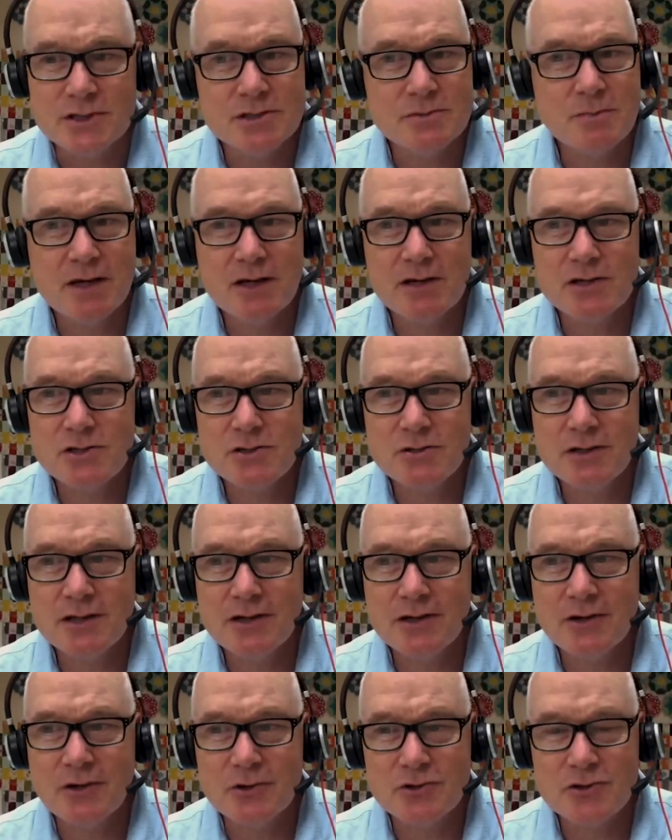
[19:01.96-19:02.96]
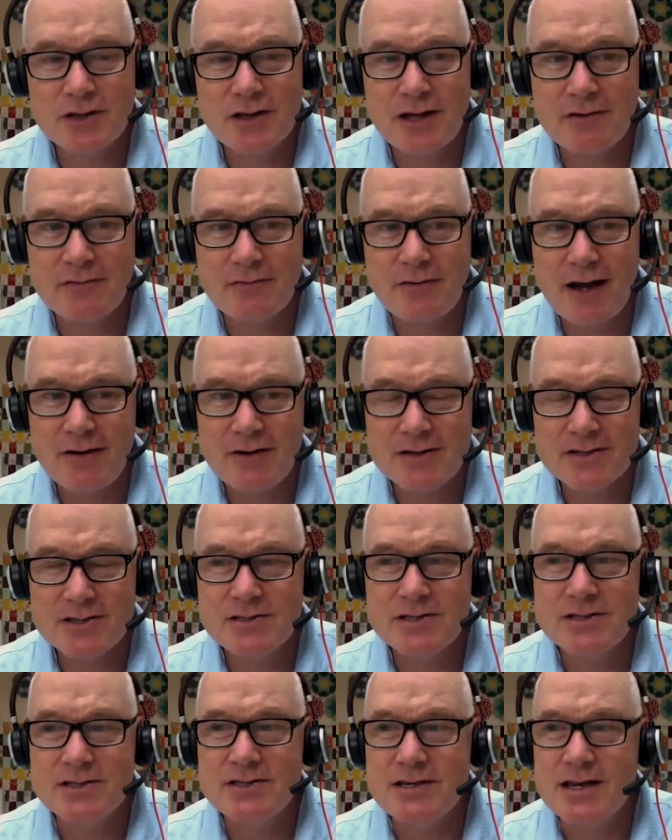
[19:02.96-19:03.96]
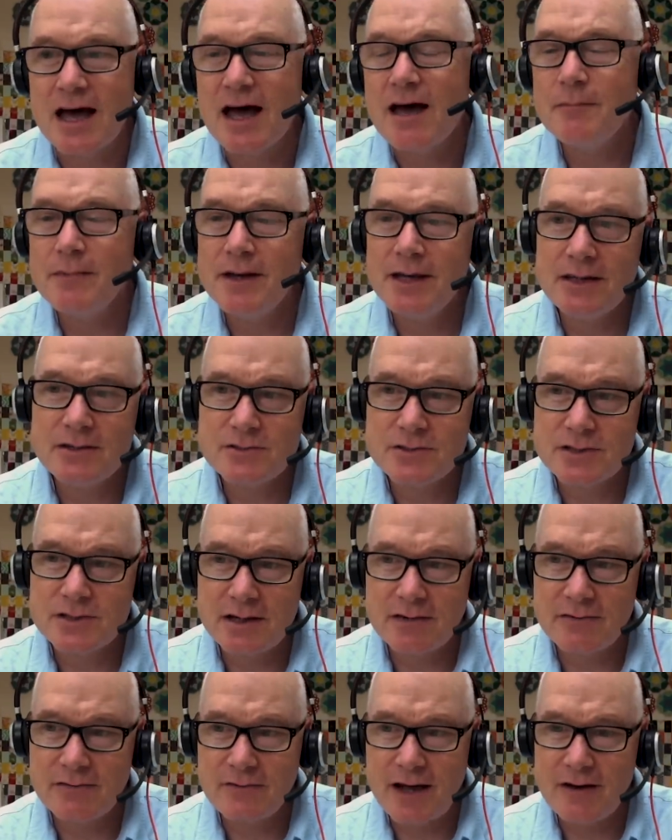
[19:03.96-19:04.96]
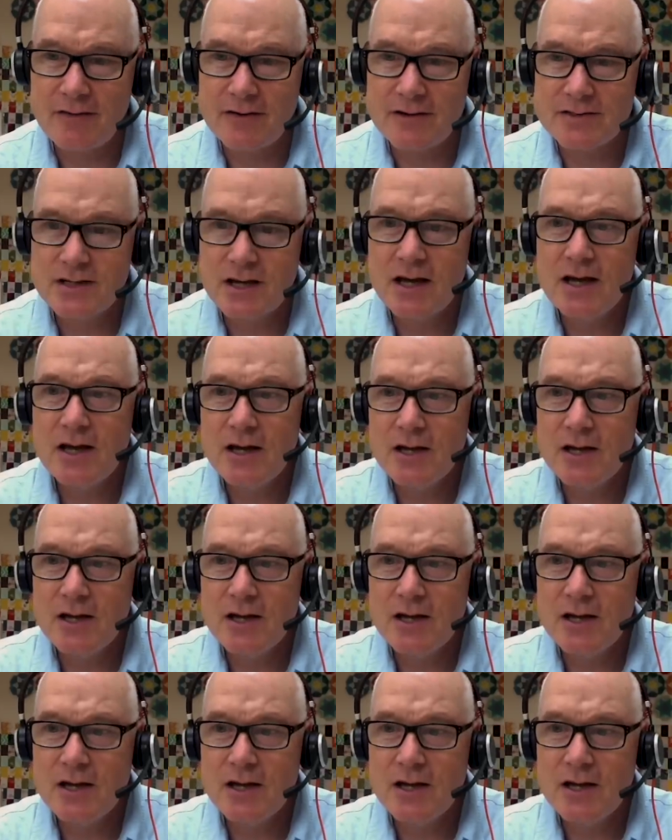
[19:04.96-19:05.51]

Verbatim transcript: just because you could culture that virus does not mean there's enough virus